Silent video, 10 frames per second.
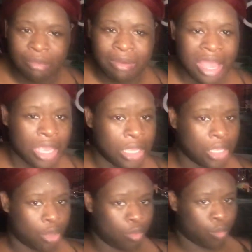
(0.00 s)
I'm like,
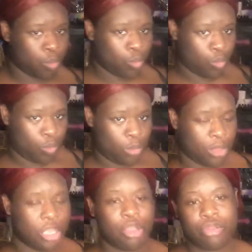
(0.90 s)

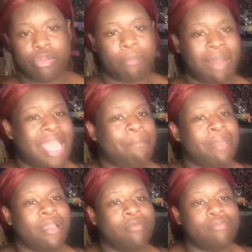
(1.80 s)
oh, you a black
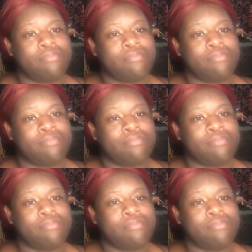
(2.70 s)
belt.